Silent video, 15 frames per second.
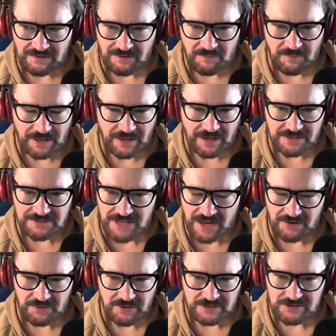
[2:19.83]
Oh my gosh, I
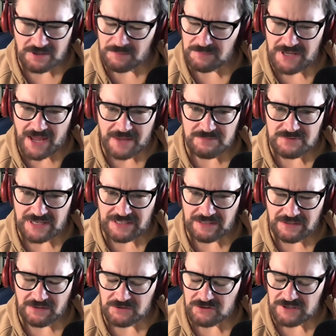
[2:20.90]
don't. Sometimes
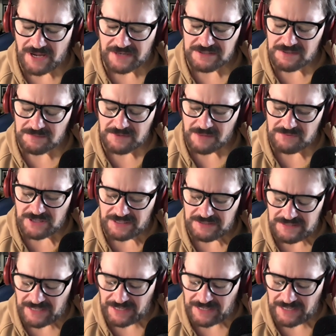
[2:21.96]
Shaq. Sometimes it